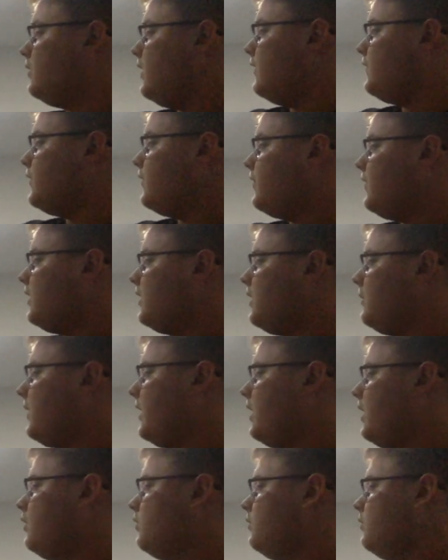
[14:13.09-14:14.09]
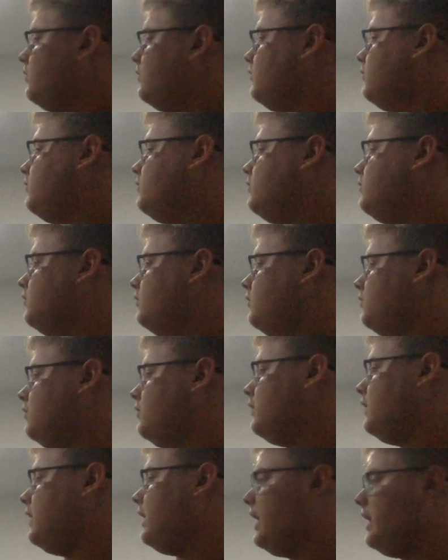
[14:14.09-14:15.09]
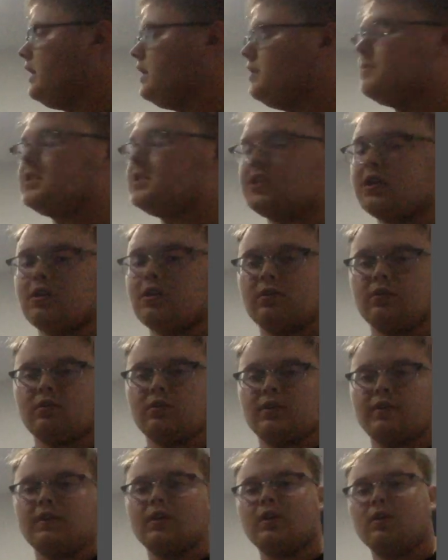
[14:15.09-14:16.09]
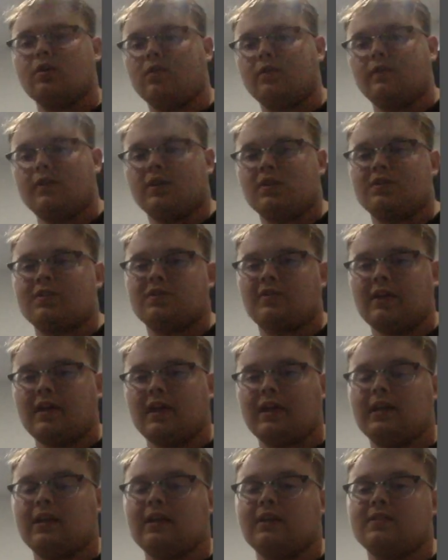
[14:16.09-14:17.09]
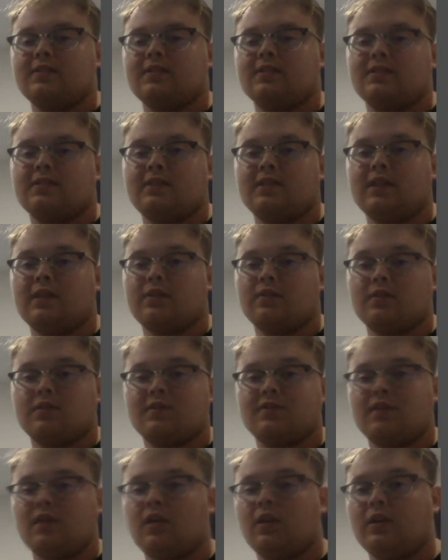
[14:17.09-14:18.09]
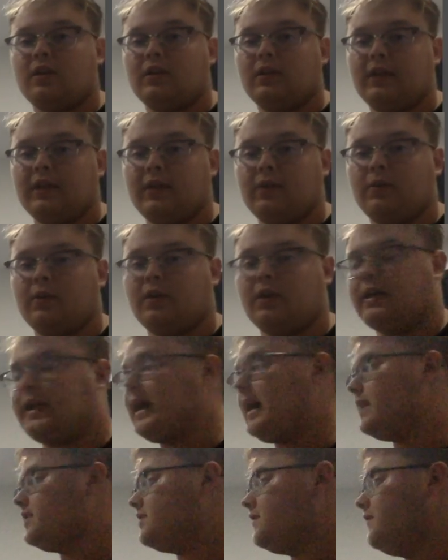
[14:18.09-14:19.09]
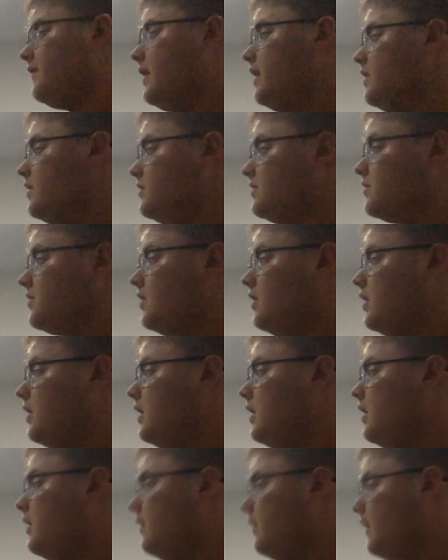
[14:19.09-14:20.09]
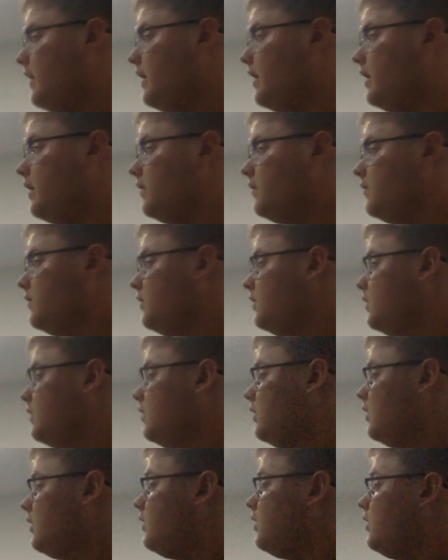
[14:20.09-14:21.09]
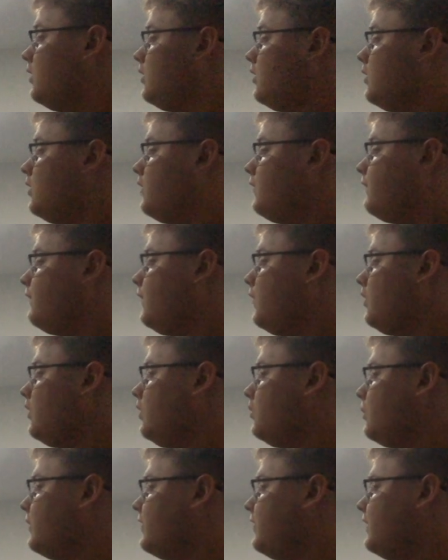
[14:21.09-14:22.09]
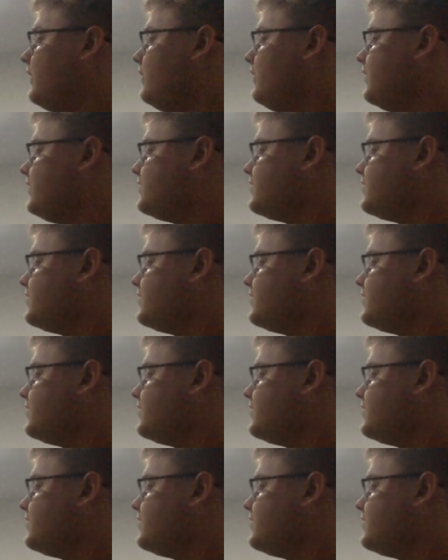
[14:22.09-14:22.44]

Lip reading: if you think about any material in the universe that can exist in either a solid, liquid, or gas phase, they fall within this